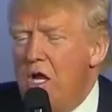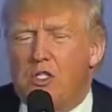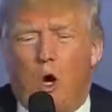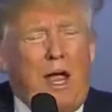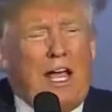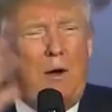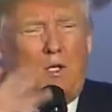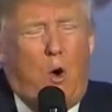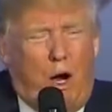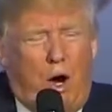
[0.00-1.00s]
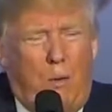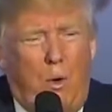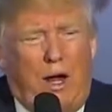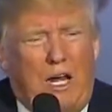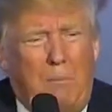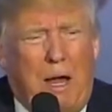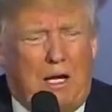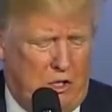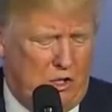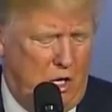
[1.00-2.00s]
So don't worry, we're going to
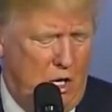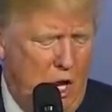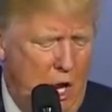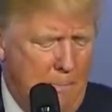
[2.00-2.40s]
make these good.